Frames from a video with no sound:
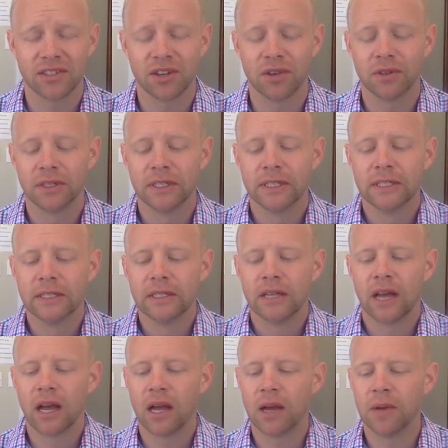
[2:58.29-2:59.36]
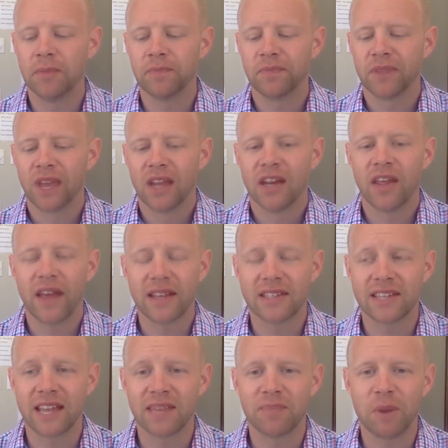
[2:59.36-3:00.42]
So now that
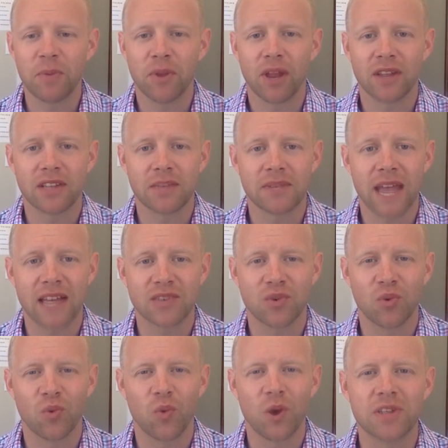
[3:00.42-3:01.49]
said, people a lot of times ask, well,